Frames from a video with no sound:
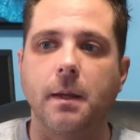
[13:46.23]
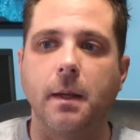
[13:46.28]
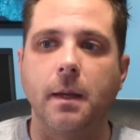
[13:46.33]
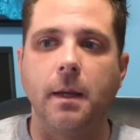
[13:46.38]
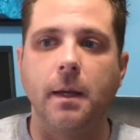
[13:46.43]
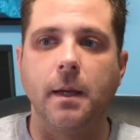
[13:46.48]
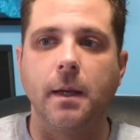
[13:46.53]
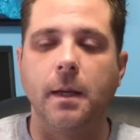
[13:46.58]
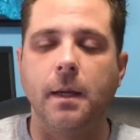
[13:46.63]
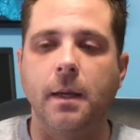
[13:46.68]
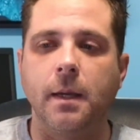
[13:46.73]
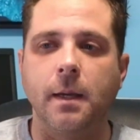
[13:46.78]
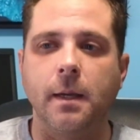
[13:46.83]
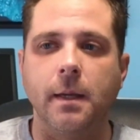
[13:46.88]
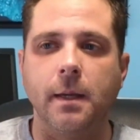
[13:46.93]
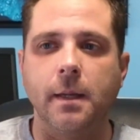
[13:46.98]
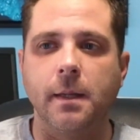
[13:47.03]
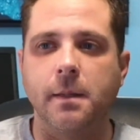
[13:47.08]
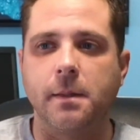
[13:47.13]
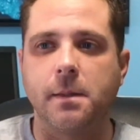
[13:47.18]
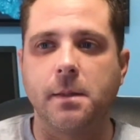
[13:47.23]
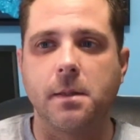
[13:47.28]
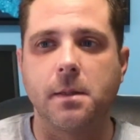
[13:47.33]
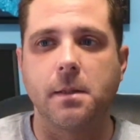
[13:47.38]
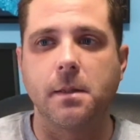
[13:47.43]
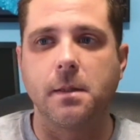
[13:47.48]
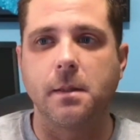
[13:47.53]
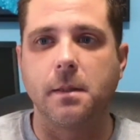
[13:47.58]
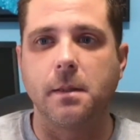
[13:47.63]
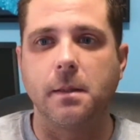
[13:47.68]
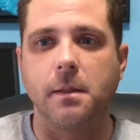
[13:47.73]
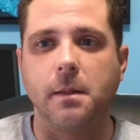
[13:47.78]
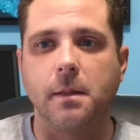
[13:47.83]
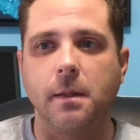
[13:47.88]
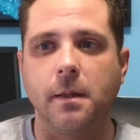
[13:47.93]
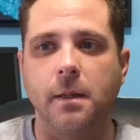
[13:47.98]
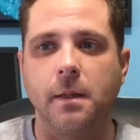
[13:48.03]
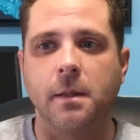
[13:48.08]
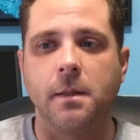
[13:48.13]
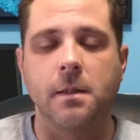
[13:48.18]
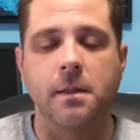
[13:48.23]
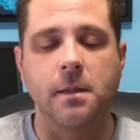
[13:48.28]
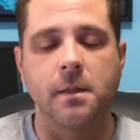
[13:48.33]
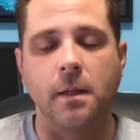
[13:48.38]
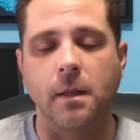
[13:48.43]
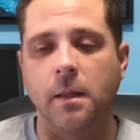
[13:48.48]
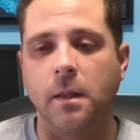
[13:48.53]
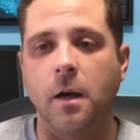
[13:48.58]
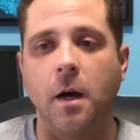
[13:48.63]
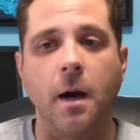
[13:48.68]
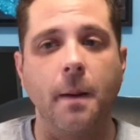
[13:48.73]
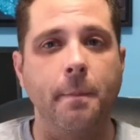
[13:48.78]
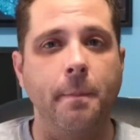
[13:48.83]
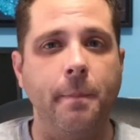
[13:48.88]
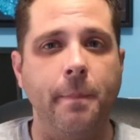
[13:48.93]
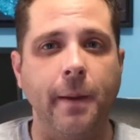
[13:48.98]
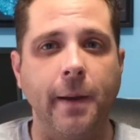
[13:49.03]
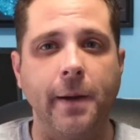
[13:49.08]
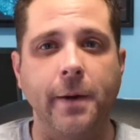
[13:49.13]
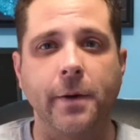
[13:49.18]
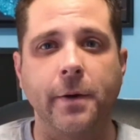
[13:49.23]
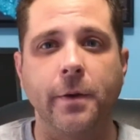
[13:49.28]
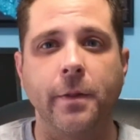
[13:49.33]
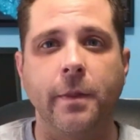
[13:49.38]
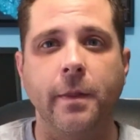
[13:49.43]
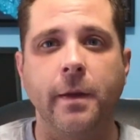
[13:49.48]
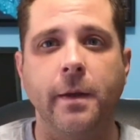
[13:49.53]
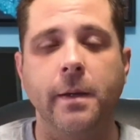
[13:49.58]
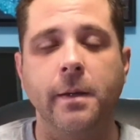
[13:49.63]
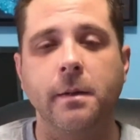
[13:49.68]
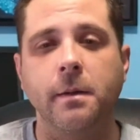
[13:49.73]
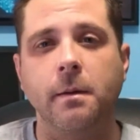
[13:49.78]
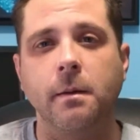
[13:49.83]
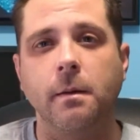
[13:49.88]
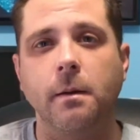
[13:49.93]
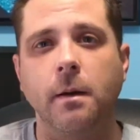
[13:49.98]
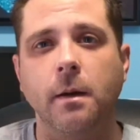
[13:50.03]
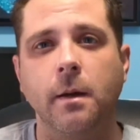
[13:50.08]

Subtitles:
It's a lot better than